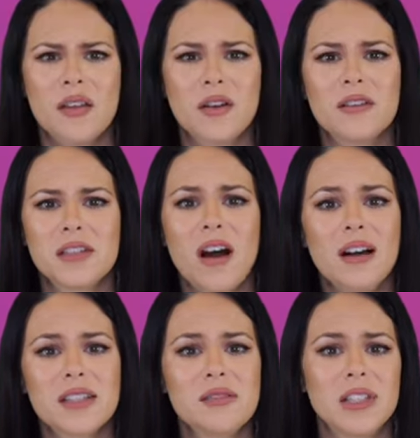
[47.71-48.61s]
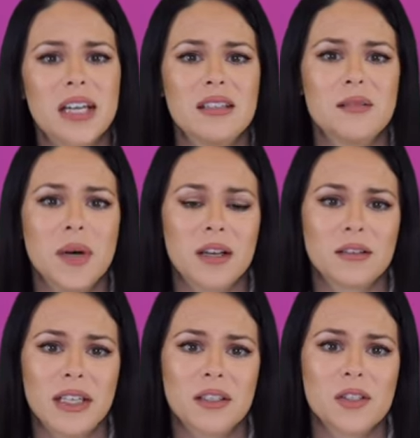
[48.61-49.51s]
There are talks of letting the
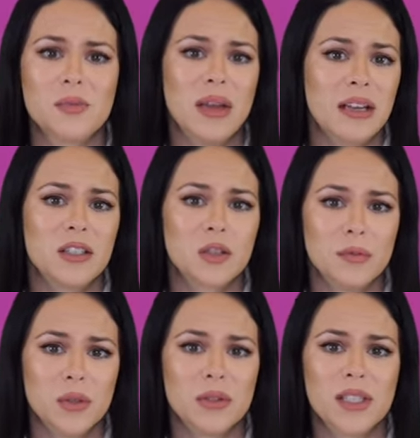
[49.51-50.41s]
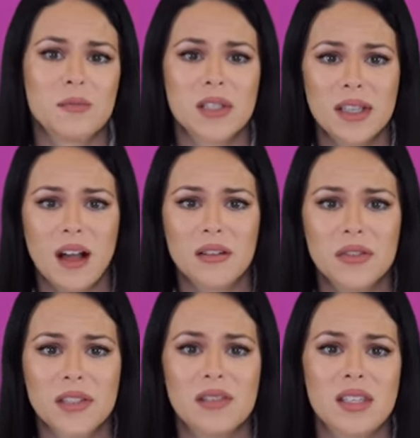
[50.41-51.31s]
moderators manage Moons
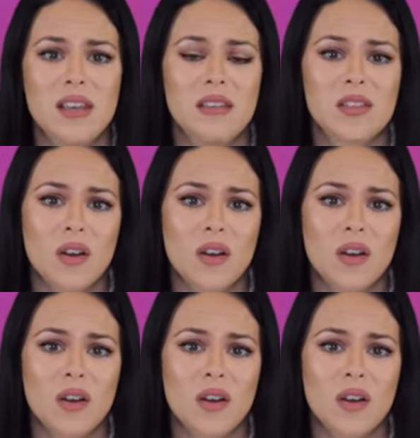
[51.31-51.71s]
themselves and seeing as